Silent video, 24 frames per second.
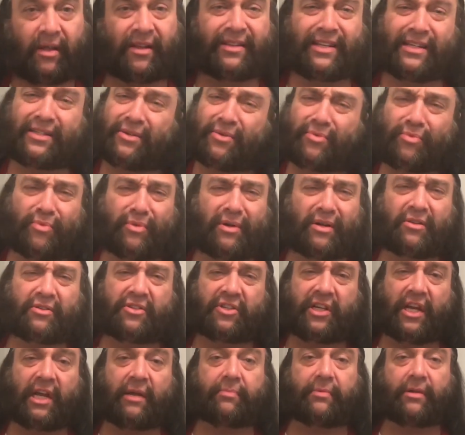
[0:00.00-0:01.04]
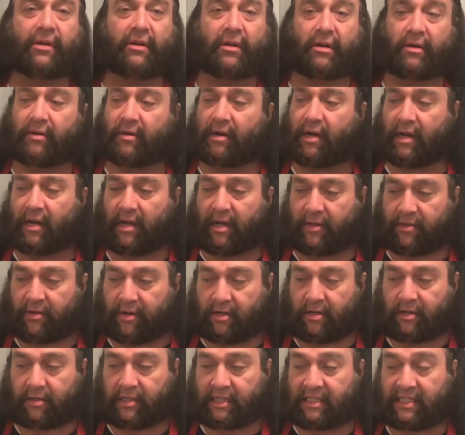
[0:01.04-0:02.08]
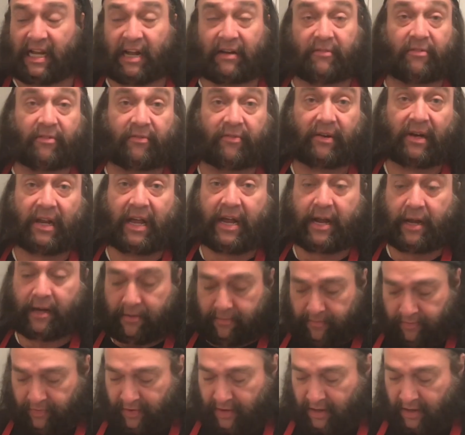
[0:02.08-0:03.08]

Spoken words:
These are real cheap. They're designed for filleting.